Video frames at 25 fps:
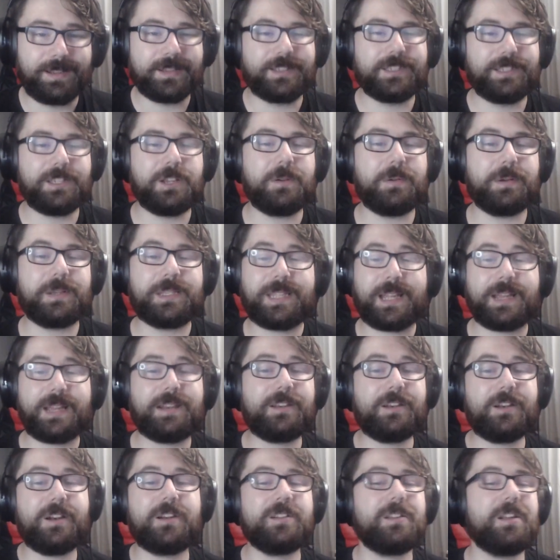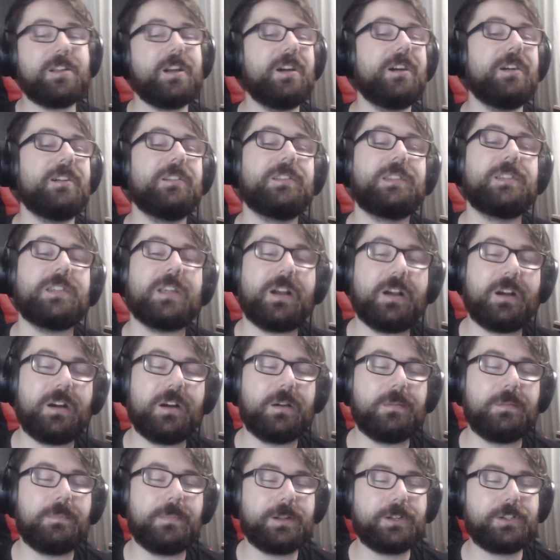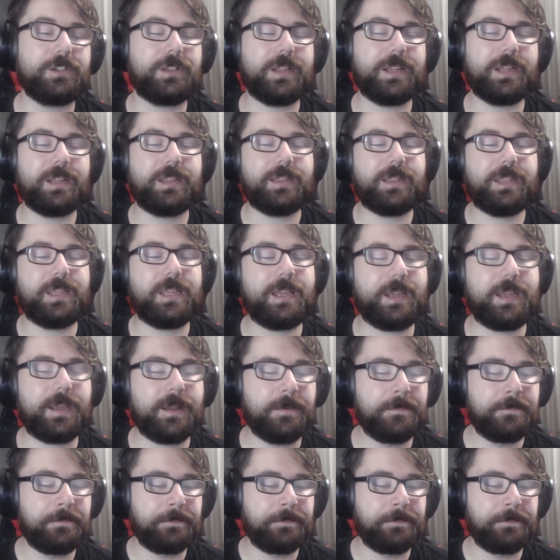So extended art cards are much like the